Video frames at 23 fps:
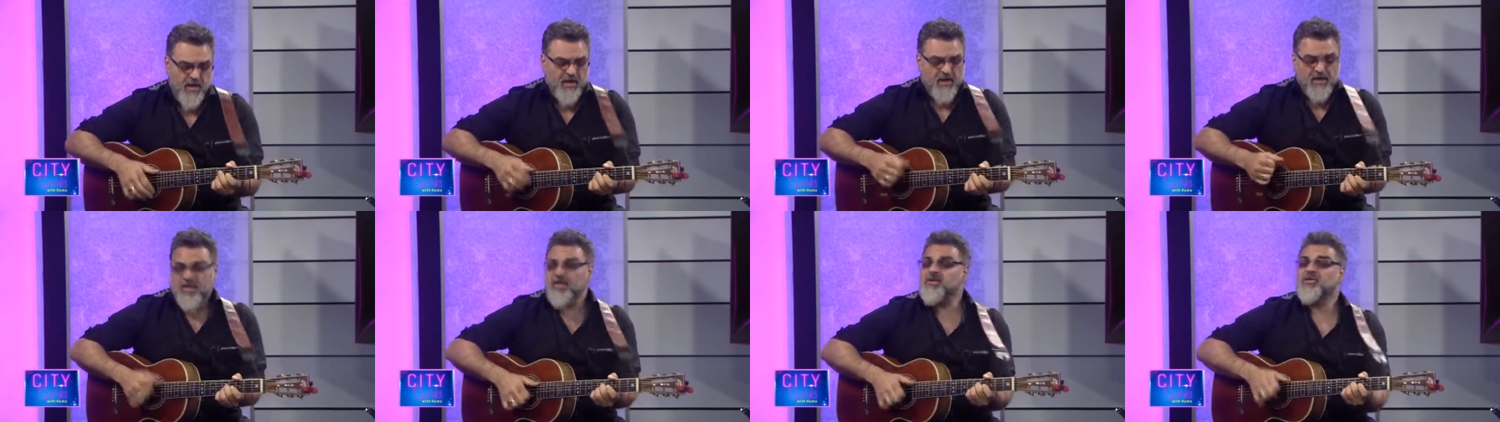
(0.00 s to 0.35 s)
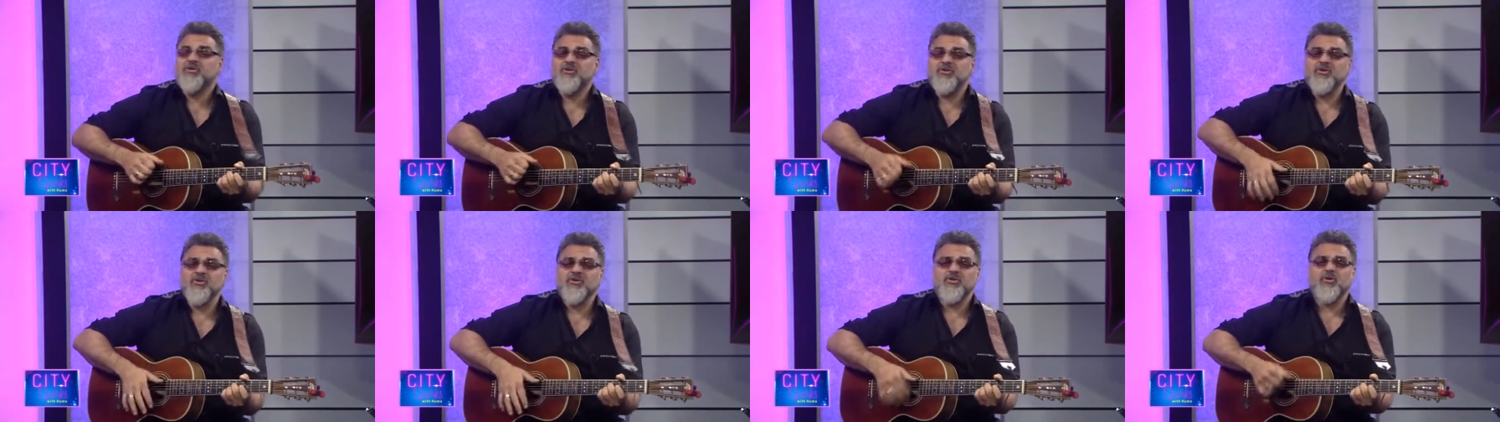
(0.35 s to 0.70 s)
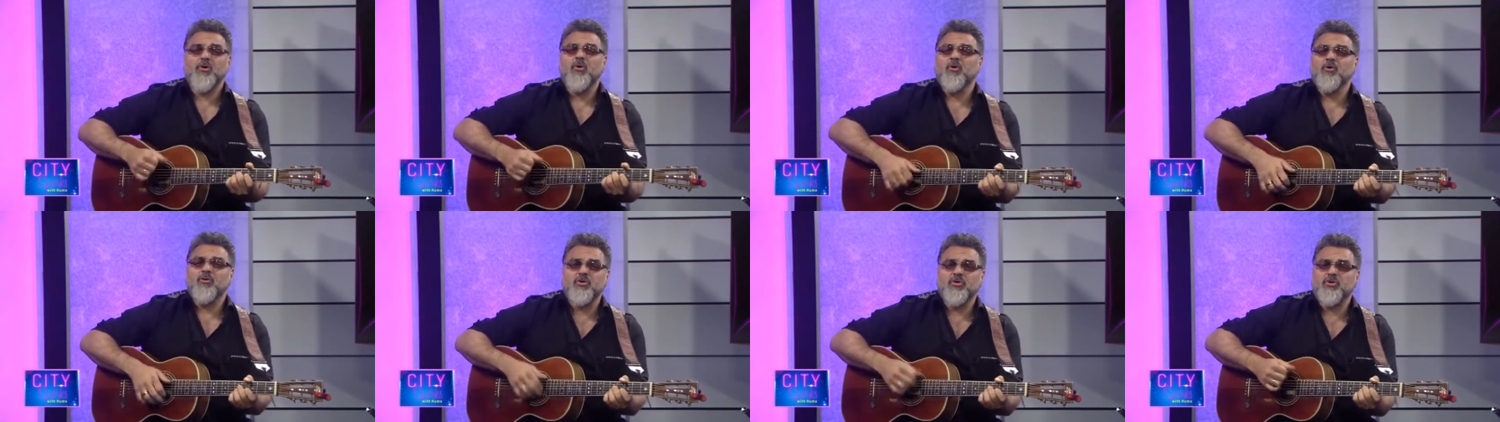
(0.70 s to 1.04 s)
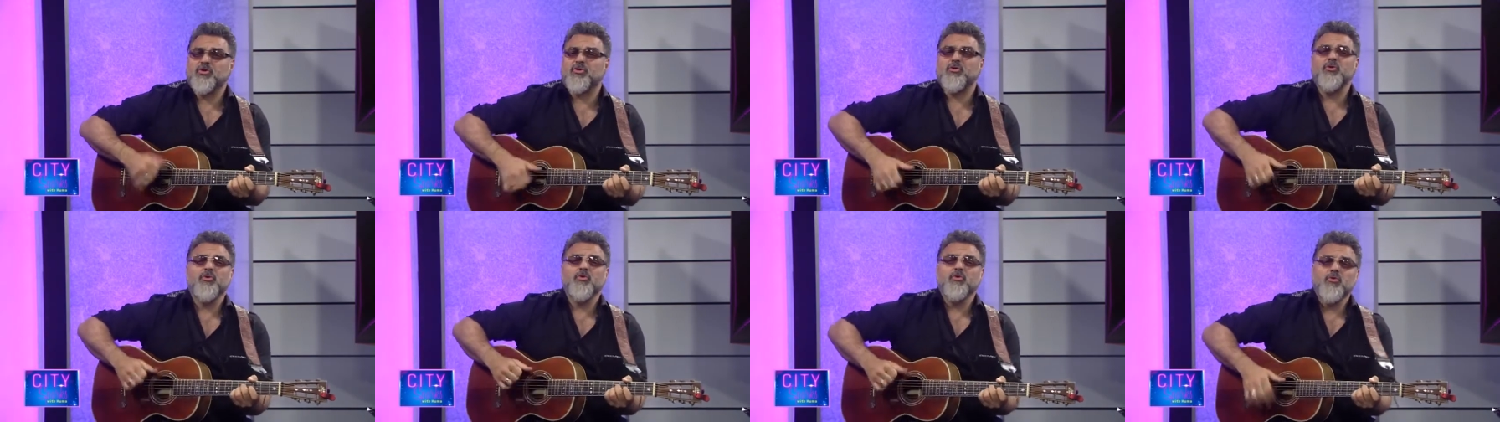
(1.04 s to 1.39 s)
History's told the
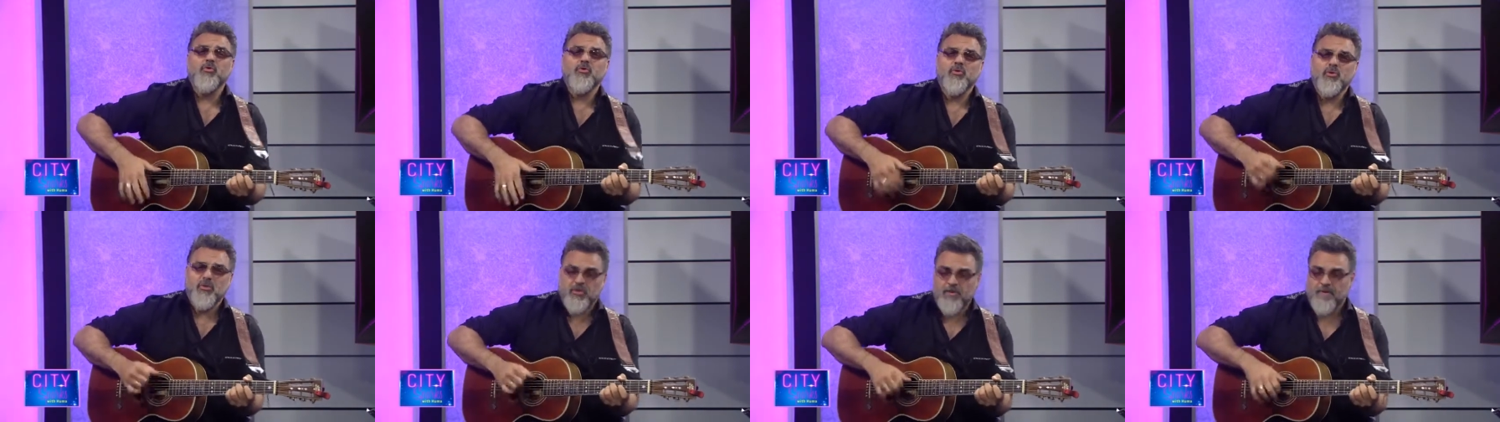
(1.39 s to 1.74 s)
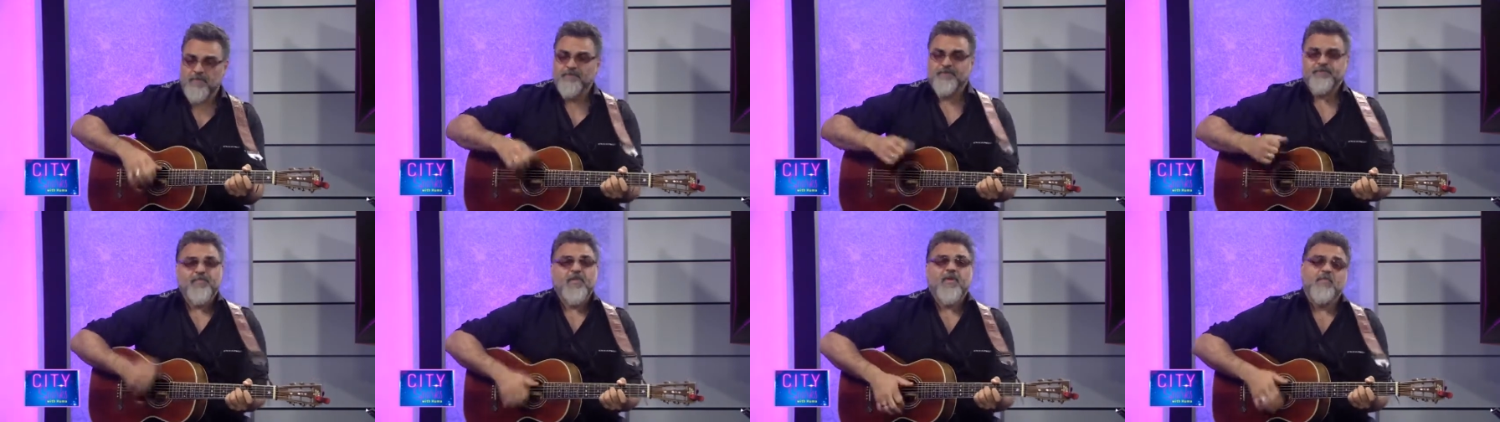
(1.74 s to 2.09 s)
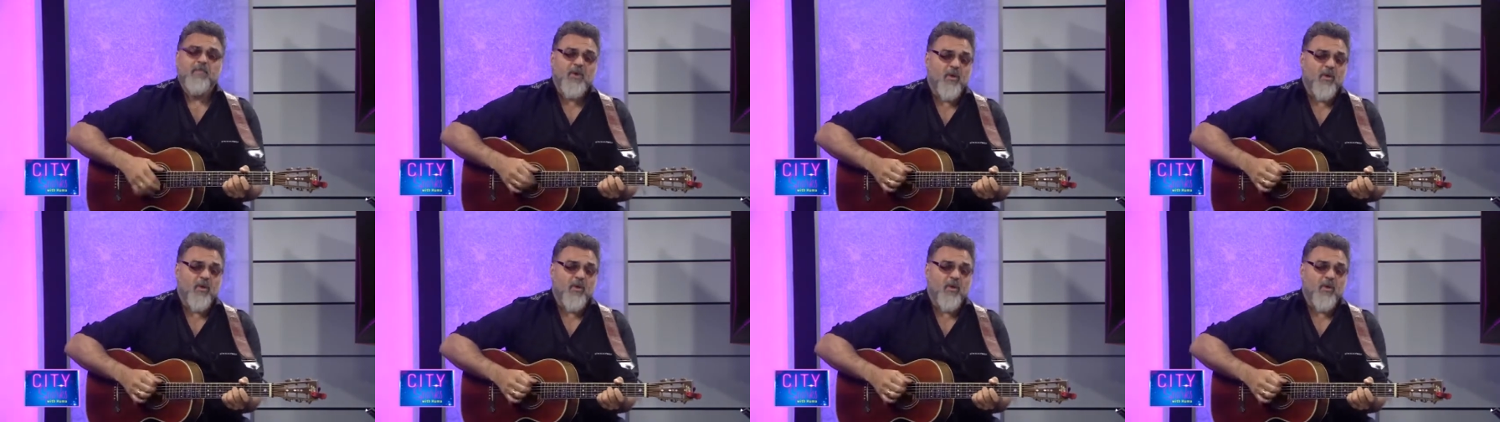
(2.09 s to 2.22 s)
truth,